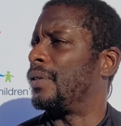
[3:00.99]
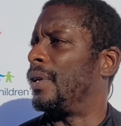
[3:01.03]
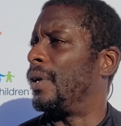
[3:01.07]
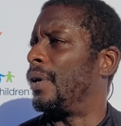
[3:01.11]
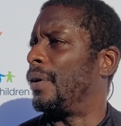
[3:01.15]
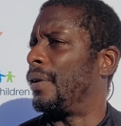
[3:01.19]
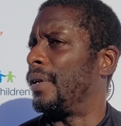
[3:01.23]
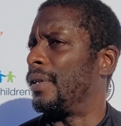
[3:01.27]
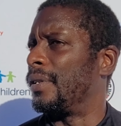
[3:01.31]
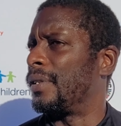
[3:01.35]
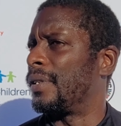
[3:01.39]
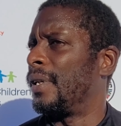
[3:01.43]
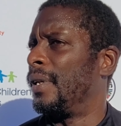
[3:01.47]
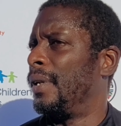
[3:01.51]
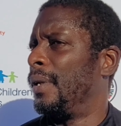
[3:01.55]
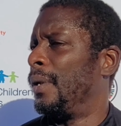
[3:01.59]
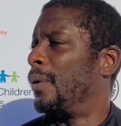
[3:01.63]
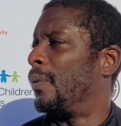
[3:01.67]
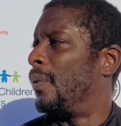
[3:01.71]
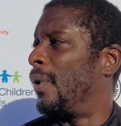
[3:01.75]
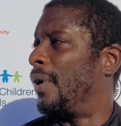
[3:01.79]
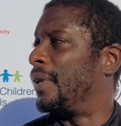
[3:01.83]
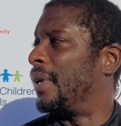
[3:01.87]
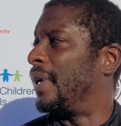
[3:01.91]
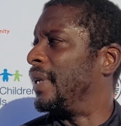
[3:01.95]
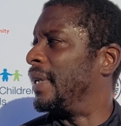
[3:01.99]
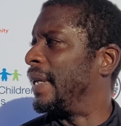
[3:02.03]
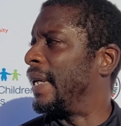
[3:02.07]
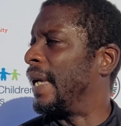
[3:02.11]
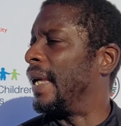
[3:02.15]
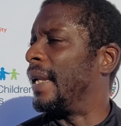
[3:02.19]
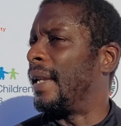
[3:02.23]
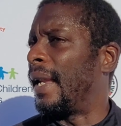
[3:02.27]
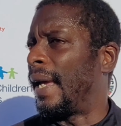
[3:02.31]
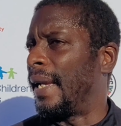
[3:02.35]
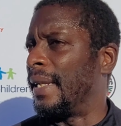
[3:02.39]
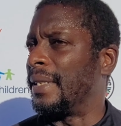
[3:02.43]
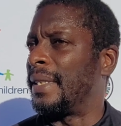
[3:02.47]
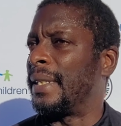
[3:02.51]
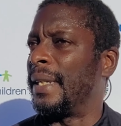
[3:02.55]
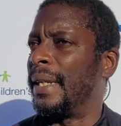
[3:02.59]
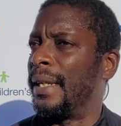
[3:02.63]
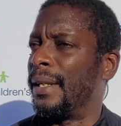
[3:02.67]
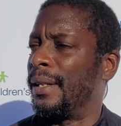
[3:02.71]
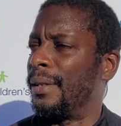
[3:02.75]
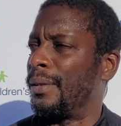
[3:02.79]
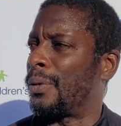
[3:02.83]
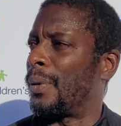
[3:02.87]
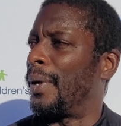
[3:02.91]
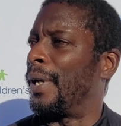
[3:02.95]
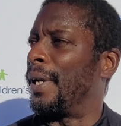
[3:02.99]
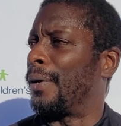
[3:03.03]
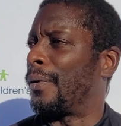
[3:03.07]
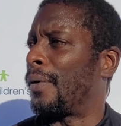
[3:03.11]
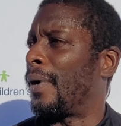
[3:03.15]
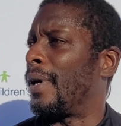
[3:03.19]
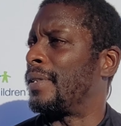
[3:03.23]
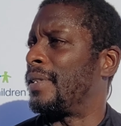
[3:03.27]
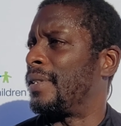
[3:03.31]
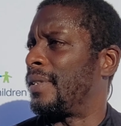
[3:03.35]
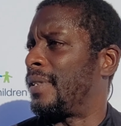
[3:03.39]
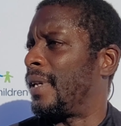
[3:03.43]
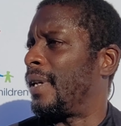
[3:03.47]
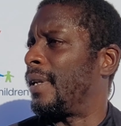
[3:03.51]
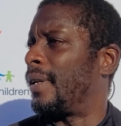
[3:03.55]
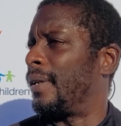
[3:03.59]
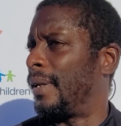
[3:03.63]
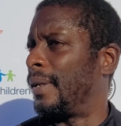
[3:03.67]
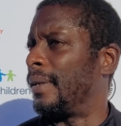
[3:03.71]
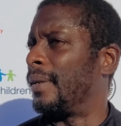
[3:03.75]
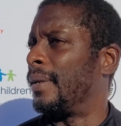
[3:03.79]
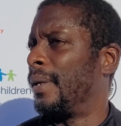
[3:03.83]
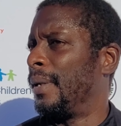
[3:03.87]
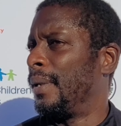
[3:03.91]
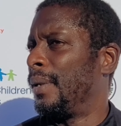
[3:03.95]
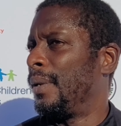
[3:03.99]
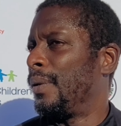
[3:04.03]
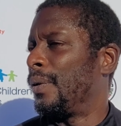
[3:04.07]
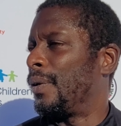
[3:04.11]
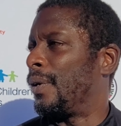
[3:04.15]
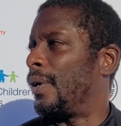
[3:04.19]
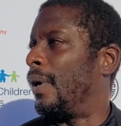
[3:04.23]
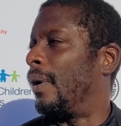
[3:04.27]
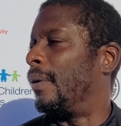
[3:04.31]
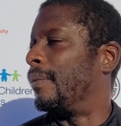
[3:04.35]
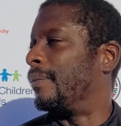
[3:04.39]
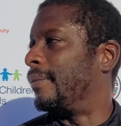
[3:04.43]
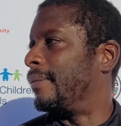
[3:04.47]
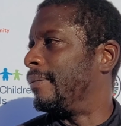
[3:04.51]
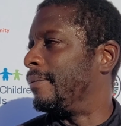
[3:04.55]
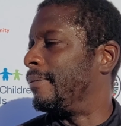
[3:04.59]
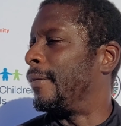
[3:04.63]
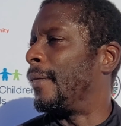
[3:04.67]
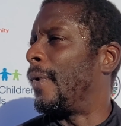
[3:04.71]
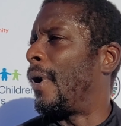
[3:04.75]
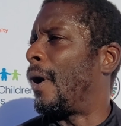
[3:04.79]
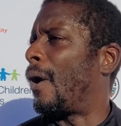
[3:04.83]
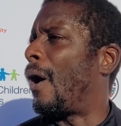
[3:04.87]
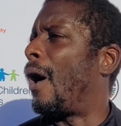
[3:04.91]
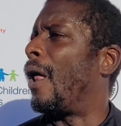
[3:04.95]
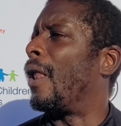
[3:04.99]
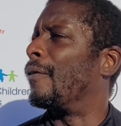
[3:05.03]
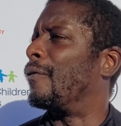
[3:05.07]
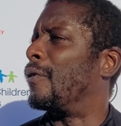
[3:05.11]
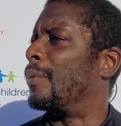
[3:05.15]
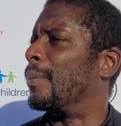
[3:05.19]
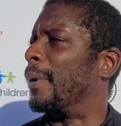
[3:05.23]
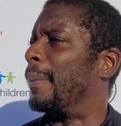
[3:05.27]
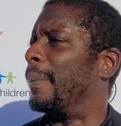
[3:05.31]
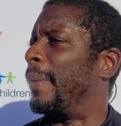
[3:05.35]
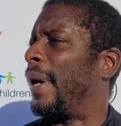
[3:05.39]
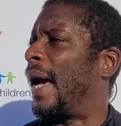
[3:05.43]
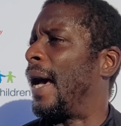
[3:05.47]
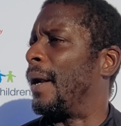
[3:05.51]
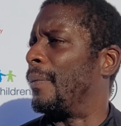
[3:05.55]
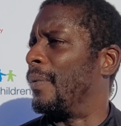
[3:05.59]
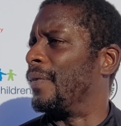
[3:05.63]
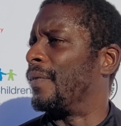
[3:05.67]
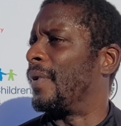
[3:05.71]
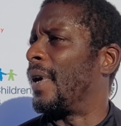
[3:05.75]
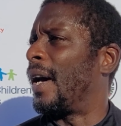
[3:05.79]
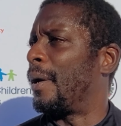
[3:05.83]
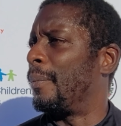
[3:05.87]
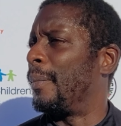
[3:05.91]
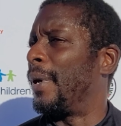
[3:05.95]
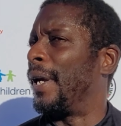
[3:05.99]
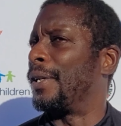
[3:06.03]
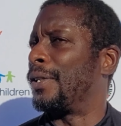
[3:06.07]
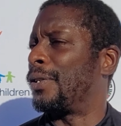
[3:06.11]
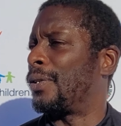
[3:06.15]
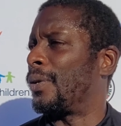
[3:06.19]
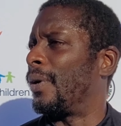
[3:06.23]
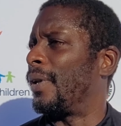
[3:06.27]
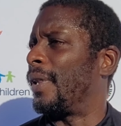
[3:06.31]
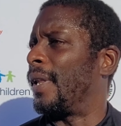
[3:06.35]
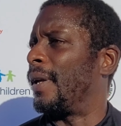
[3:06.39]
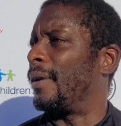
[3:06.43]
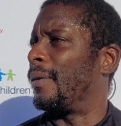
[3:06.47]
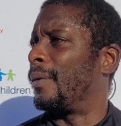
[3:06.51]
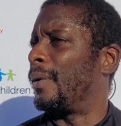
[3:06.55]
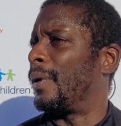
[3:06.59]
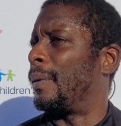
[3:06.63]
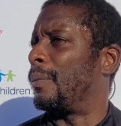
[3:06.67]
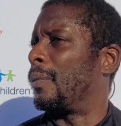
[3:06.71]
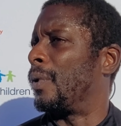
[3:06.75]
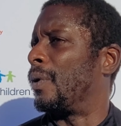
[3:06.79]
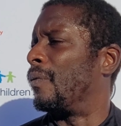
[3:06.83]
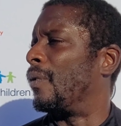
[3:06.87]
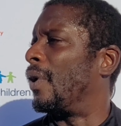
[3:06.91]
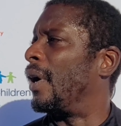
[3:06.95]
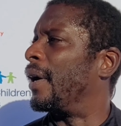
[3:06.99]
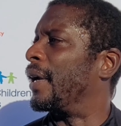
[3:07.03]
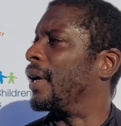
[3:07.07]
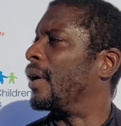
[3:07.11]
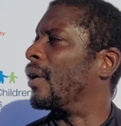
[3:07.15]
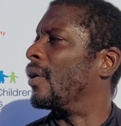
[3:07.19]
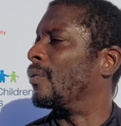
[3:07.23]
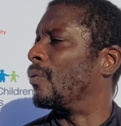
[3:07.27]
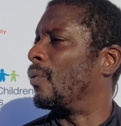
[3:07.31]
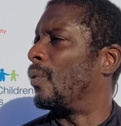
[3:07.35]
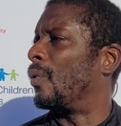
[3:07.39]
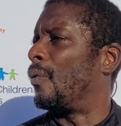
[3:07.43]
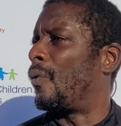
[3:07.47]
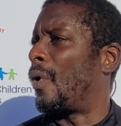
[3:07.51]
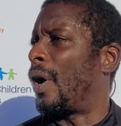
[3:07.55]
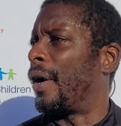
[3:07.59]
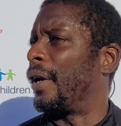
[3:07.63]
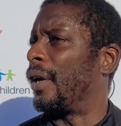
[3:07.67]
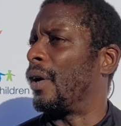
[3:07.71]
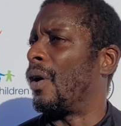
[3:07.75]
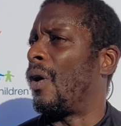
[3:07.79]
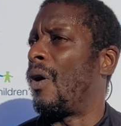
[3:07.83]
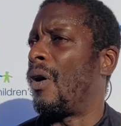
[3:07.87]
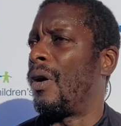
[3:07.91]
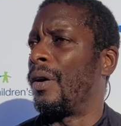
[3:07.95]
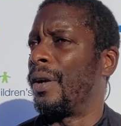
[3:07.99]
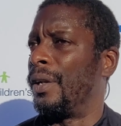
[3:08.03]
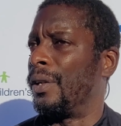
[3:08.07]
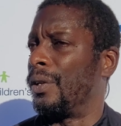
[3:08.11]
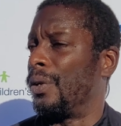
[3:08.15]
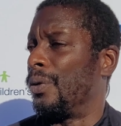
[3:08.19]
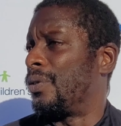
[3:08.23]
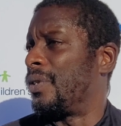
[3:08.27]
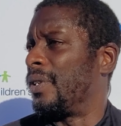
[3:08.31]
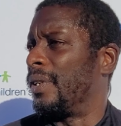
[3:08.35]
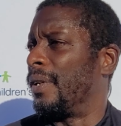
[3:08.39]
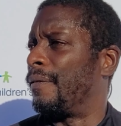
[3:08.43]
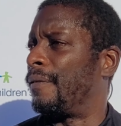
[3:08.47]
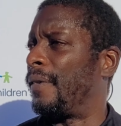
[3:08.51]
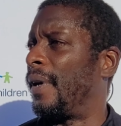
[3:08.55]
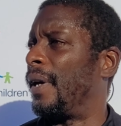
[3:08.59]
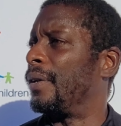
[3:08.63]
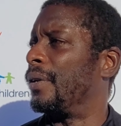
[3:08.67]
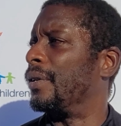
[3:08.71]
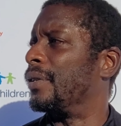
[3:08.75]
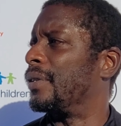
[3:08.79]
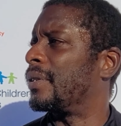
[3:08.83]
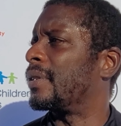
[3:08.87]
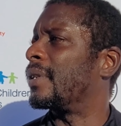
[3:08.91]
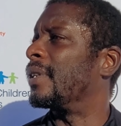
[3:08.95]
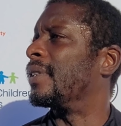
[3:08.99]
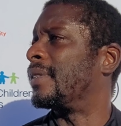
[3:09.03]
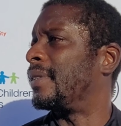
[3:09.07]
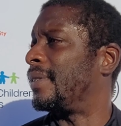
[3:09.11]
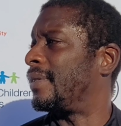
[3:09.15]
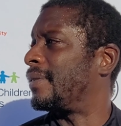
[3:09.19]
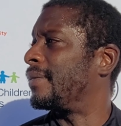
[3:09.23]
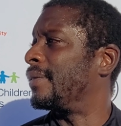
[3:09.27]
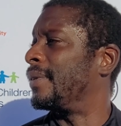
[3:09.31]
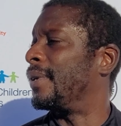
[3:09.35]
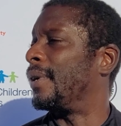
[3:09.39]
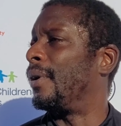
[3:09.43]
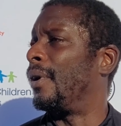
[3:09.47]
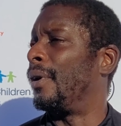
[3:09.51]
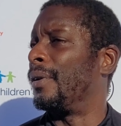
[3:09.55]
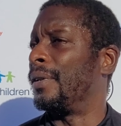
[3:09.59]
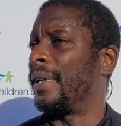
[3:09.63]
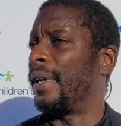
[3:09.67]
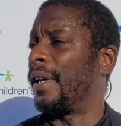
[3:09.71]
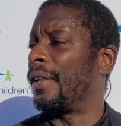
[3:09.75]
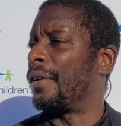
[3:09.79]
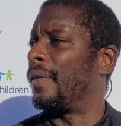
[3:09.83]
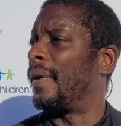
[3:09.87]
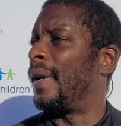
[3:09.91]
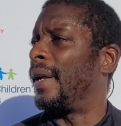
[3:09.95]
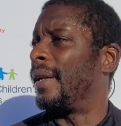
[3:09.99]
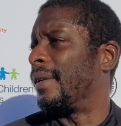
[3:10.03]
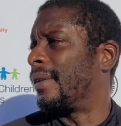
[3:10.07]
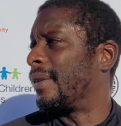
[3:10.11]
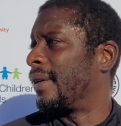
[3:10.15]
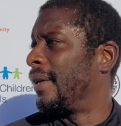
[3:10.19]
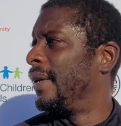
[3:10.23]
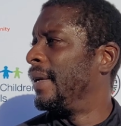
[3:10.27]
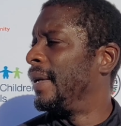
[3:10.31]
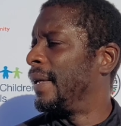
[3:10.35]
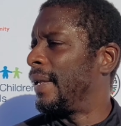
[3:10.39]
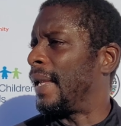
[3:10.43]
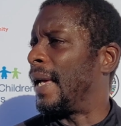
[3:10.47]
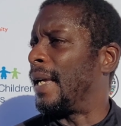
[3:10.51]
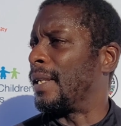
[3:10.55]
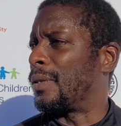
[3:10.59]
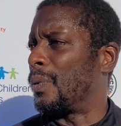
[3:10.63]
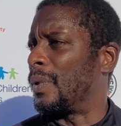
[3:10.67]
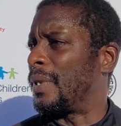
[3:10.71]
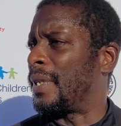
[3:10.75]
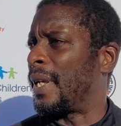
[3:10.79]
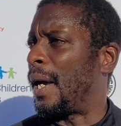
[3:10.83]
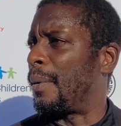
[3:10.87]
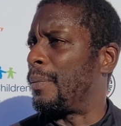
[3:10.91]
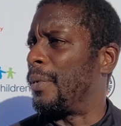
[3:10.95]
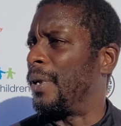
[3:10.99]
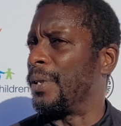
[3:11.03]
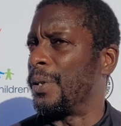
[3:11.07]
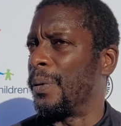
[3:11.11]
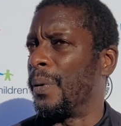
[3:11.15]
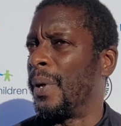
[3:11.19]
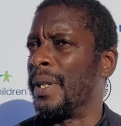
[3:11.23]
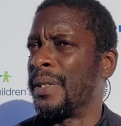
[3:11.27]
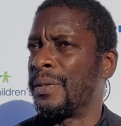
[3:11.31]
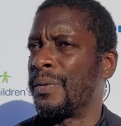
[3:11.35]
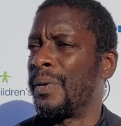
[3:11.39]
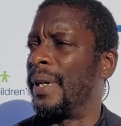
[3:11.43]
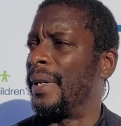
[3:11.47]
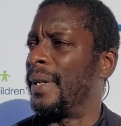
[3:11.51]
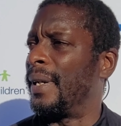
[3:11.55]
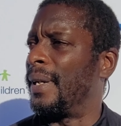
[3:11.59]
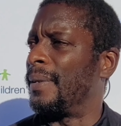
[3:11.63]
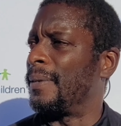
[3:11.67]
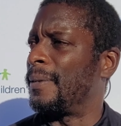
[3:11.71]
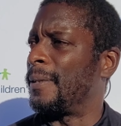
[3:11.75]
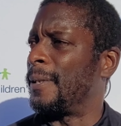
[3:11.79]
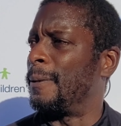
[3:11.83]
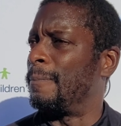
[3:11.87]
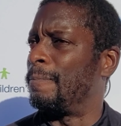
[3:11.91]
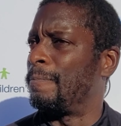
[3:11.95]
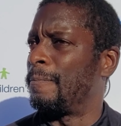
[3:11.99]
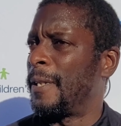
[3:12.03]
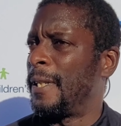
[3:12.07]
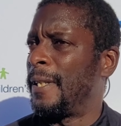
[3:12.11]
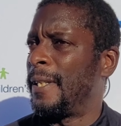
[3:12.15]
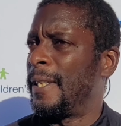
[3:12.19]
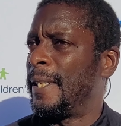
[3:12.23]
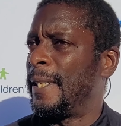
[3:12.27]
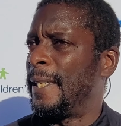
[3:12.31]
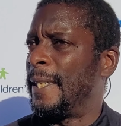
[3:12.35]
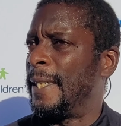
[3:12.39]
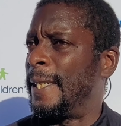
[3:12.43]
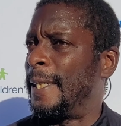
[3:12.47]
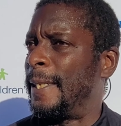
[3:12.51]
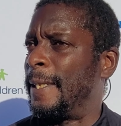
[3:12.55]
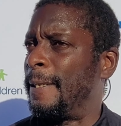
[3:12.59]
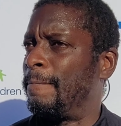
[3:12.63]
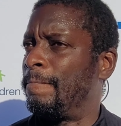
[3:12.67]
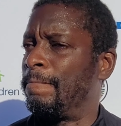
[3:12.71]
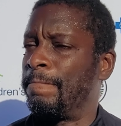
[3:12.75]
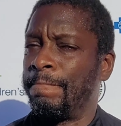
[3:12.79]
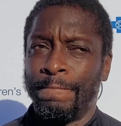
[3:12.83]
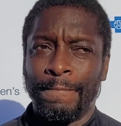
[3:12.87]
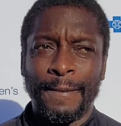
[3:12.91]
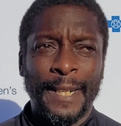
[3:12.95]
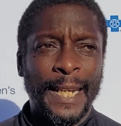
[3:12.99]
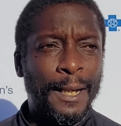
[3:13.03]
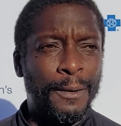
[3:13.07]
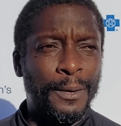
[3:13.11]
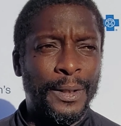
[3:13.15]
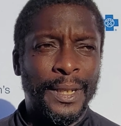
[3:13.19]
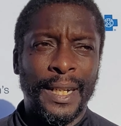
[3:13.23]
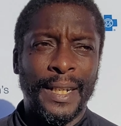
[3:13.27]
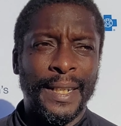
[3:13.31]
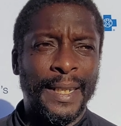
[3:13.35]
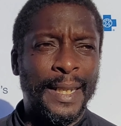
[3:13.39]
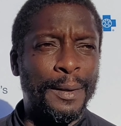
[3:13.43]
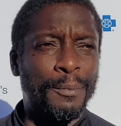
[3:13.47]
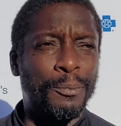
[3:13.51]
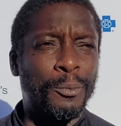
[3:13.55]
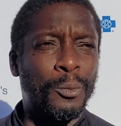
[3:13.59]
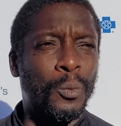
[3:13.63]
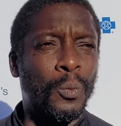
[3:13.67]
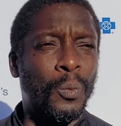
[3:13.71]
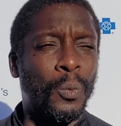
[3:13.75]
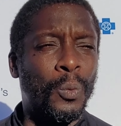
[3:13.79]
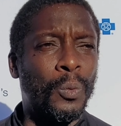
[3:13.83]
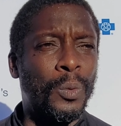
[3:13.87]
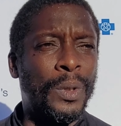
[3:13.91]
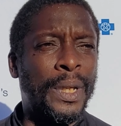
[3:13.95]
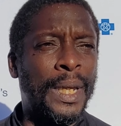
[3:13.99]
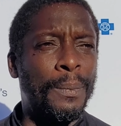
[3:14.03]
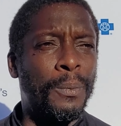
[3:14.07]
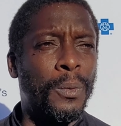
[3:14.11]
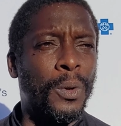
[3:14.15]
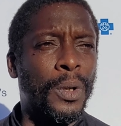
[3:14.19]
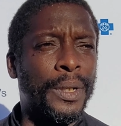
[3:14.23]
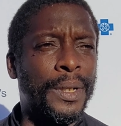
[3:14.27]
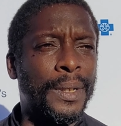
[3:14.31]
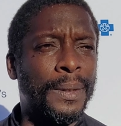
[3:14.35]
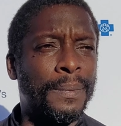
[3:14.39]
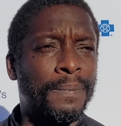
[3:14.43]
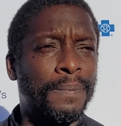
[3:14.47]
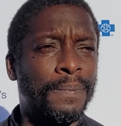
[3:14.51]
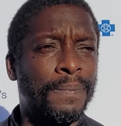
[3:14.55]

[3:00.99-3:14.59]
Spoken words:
There's one thing to get 19, 20 crosses in, and, not all of them are bad. We've got to make sure that we're running hard and losing defenders, because, on the other end, that's what's happening to us right now. So, we've got to keep working.